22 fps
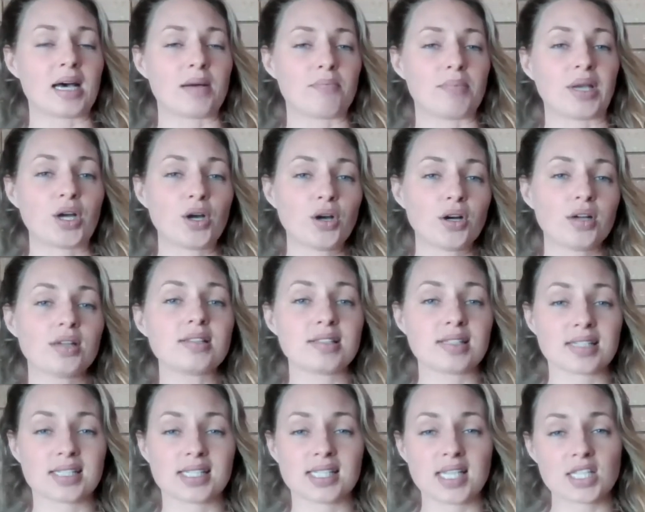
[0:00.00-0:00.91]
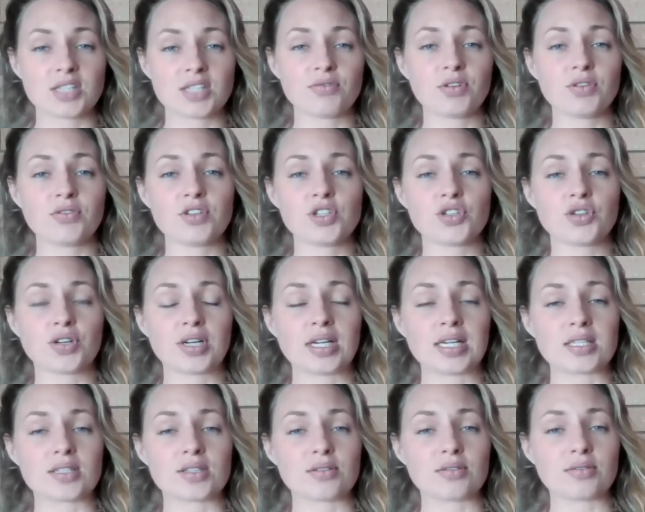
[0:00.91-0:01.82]
because successful
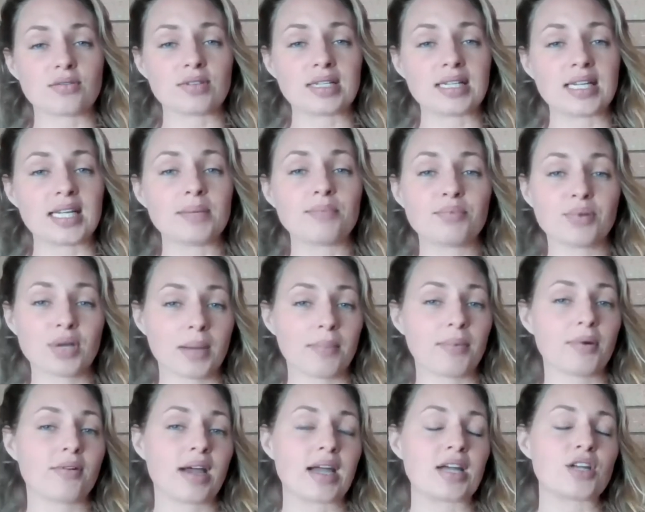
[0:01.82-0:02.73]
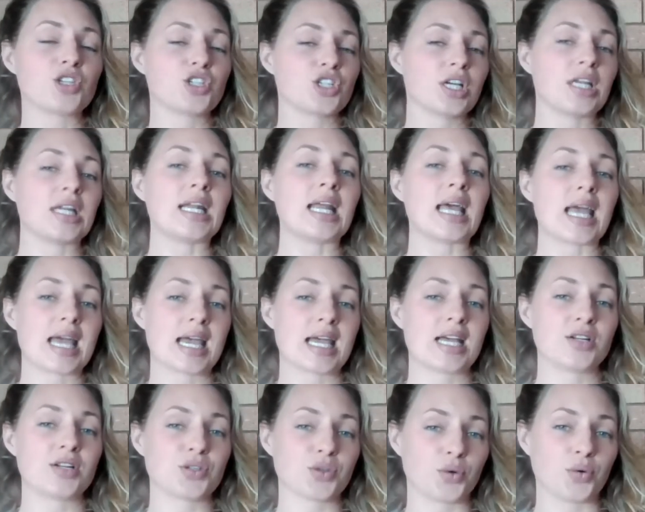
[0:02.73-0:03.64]
retreats need preparation
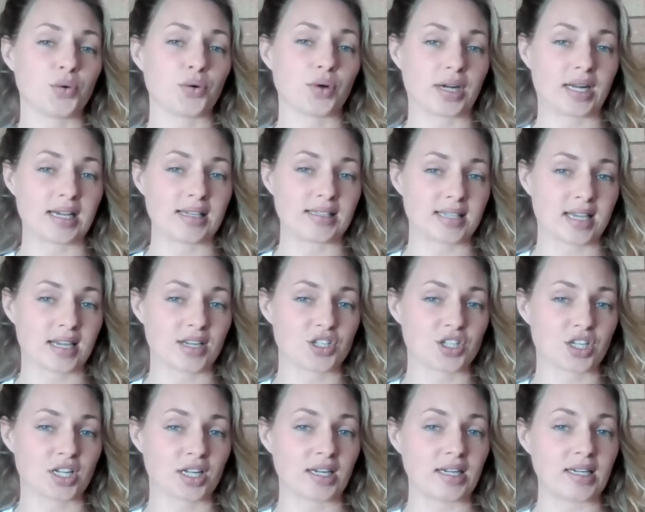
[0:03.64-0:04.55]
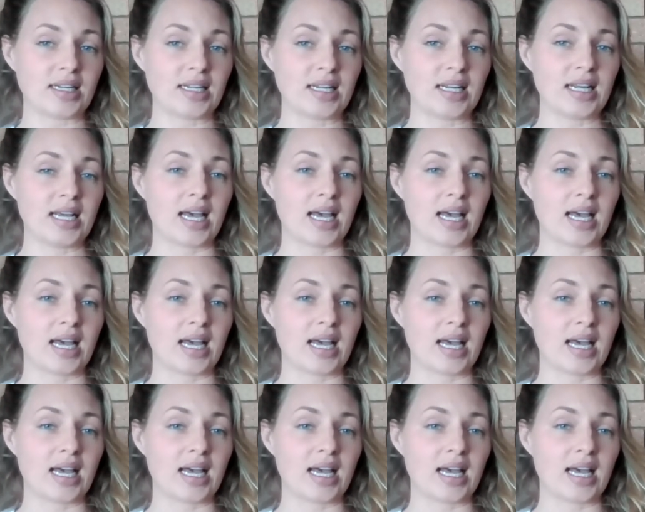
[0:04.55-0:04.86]
and organization.